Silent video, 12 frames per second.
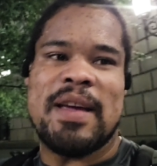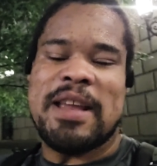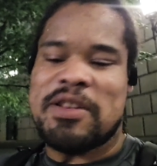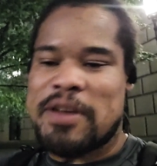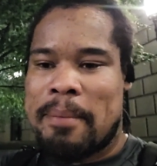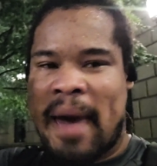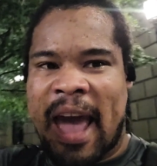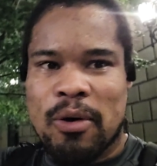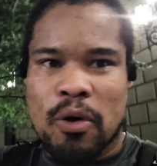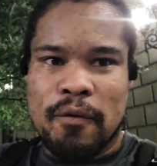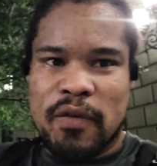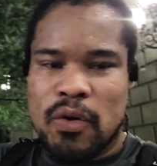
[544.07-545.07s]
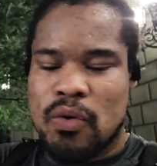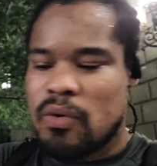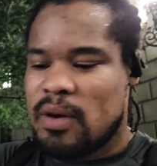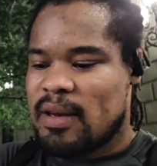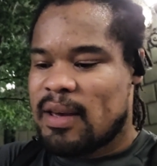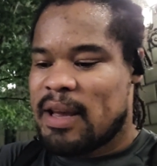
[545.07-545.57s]
that there's a macro view
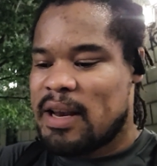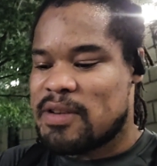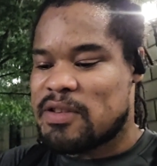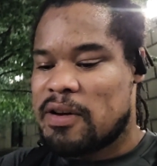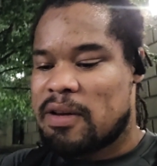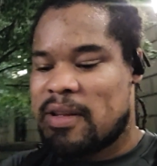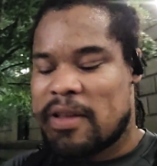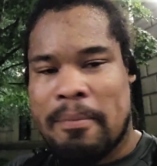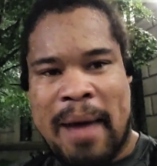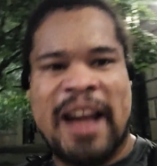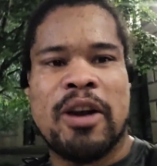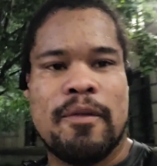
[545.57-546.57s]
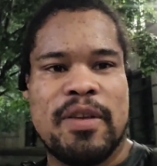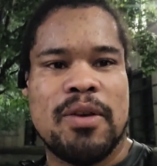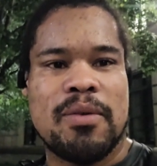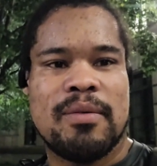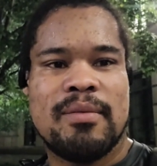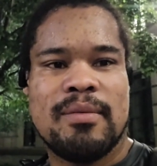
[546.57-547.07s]
and there's a there's a minor
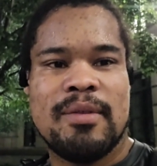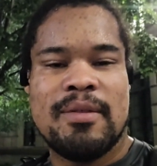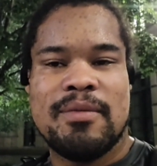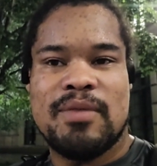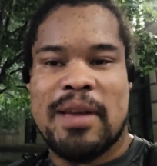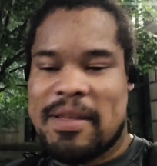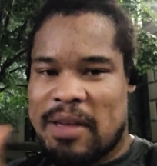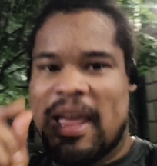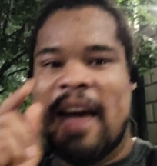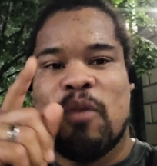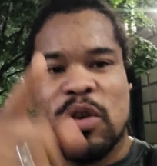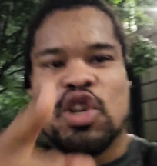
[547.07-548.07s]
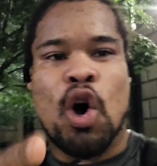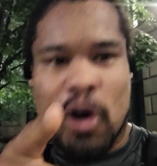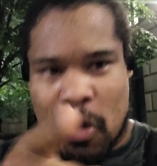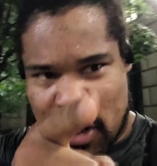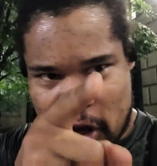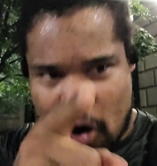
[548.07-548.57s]
view. You have what's going
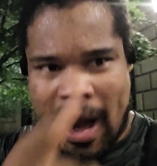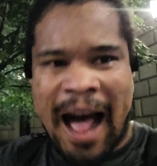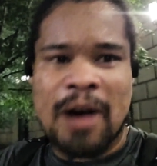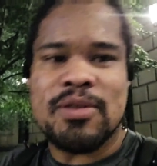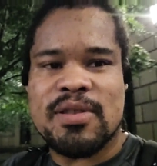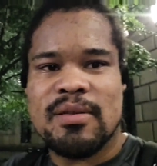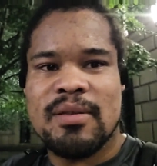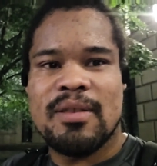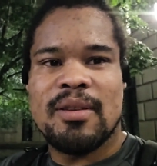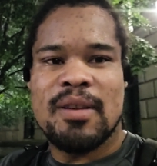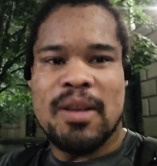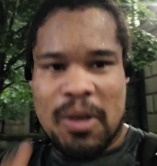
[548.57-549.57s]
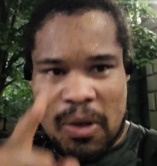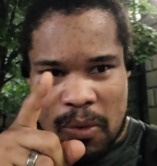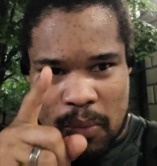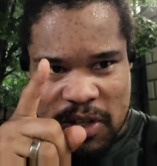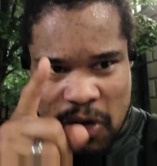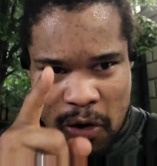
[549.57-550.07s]
on in your house,
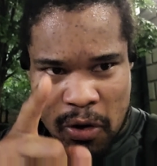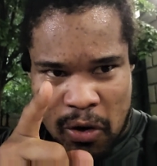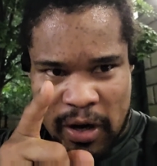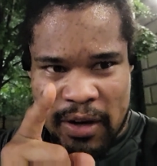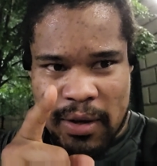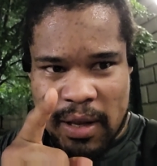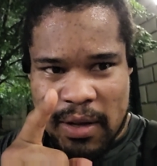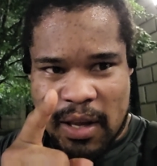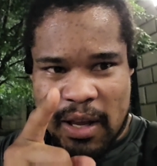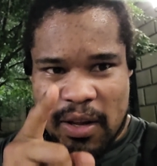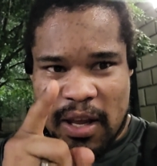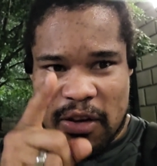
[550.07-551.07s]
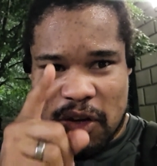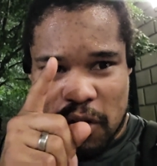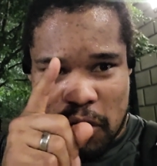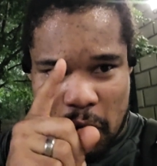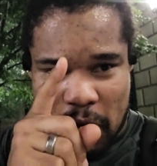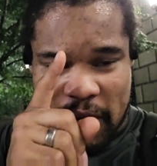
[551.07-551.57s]
what's going on in, in, in, in,
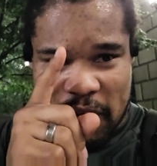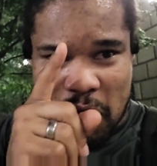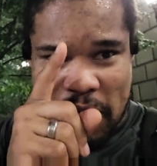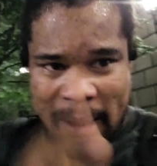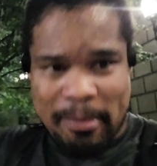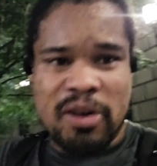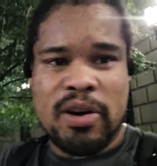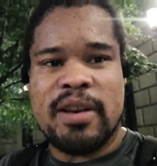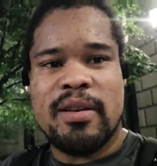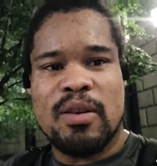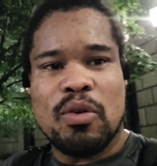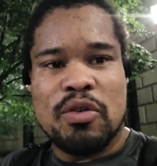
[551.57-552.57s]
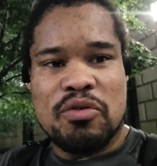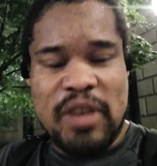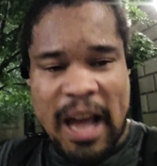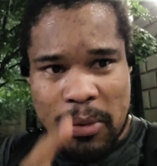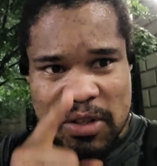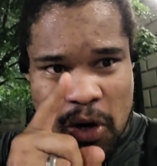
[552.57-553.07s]
your, in your neighborhood, you
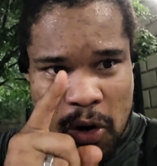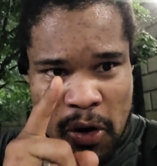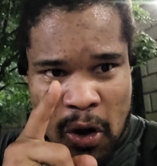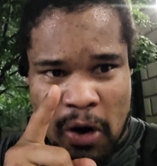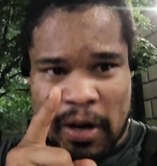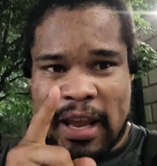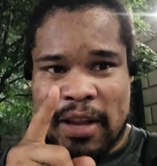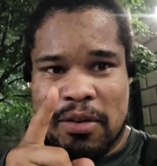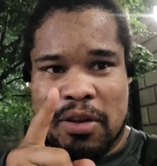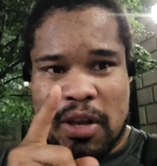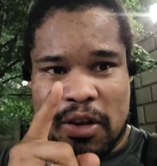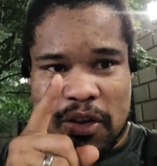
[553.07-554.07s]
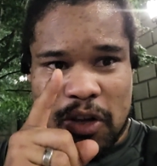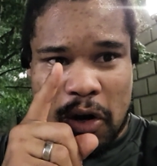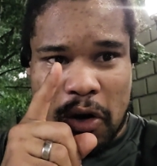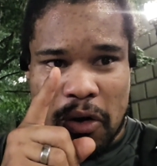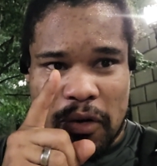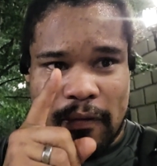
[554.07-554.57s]
got what's going on in
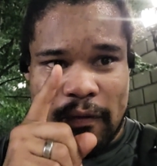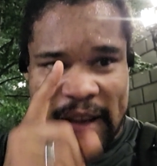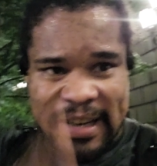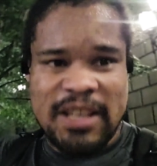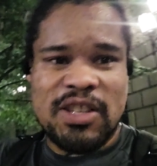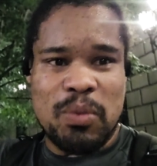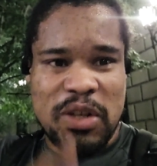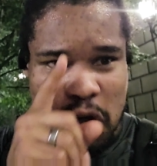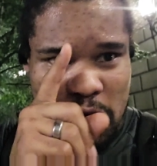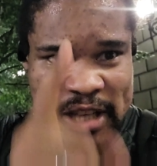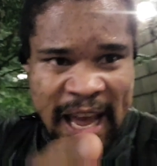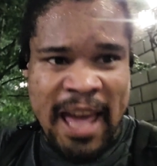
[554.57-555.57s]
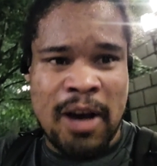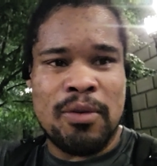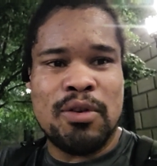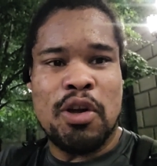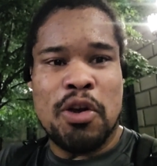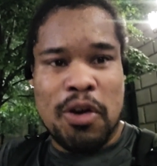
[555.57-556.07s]
your village, with your
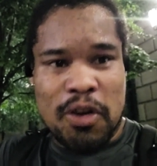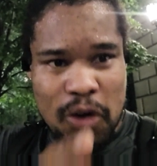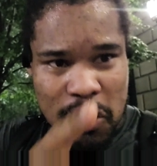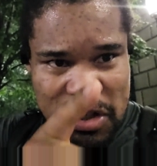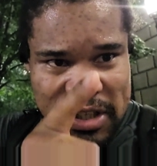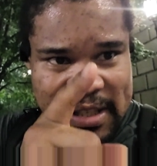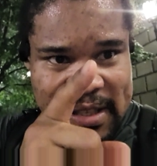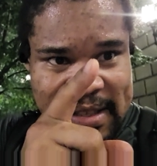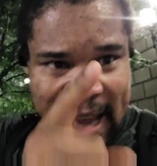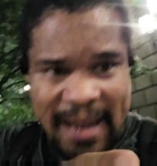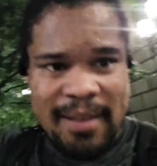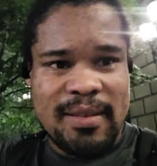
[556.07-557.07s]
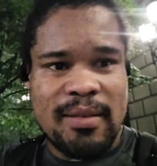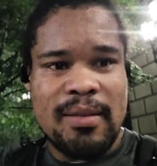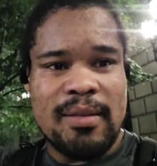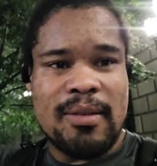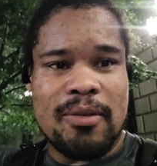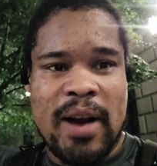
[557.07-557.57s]
town, your state,
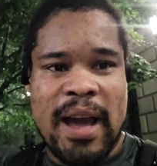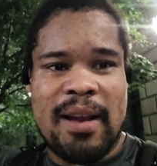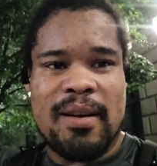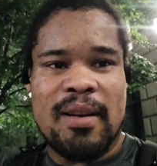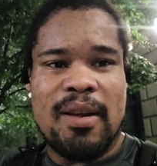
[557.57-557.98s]
right?